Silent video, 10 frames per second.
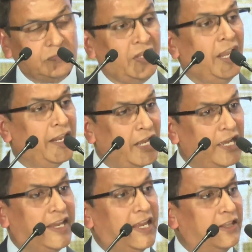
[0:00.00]
And
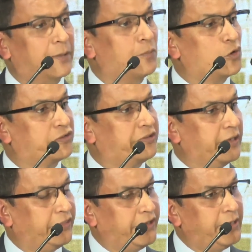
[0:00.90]
again, the most,
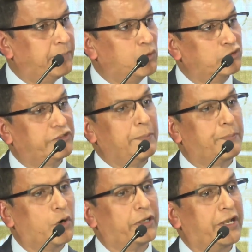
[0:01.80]
three most
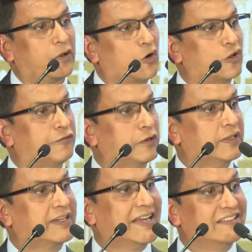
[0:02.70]
important cause for the
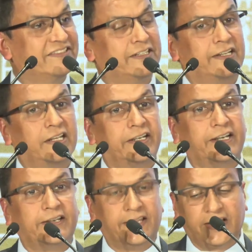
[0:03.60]

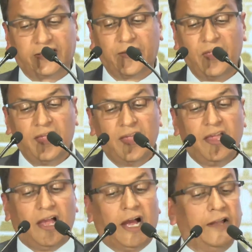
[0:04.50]
cancer-related death
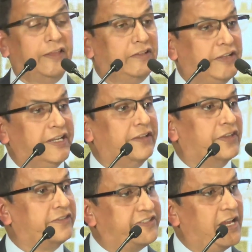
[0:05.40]
are the, three, the
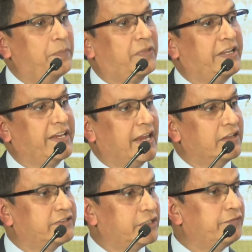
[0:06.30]
same three
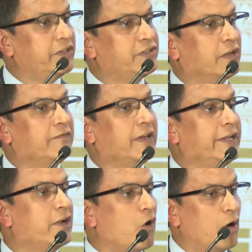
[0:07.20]
cancers which are very
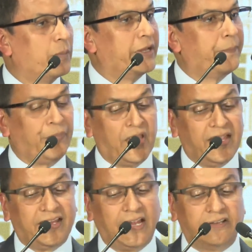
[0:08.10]
common,
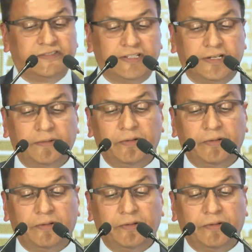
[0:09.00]
cancer,